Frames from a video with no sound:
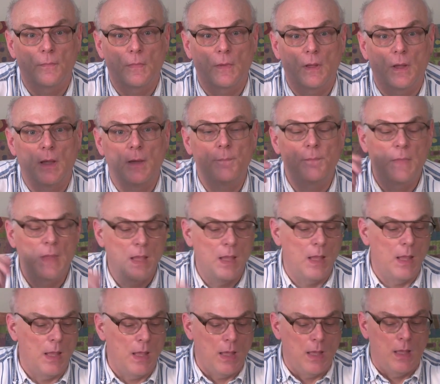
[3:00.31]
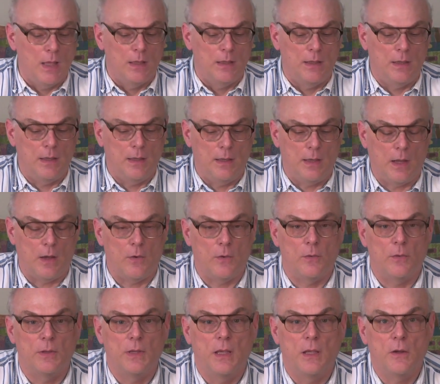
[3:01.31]
Okay? Now,
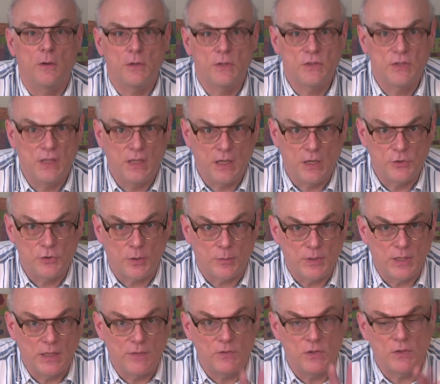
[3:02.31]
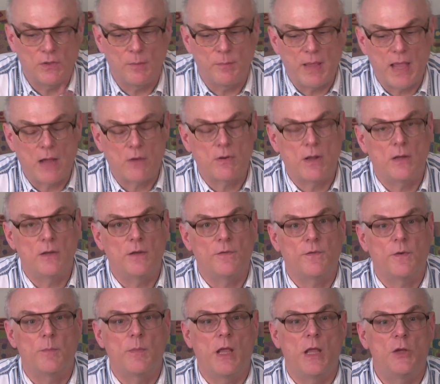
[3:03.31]
here is the issue. I'm going to give you the background
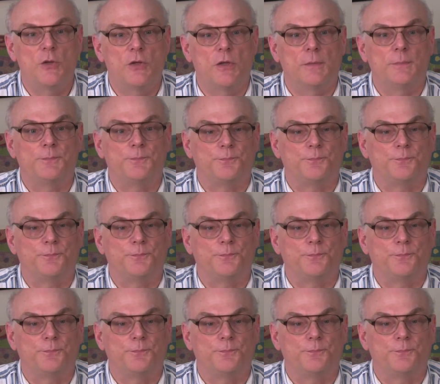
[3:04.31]
information.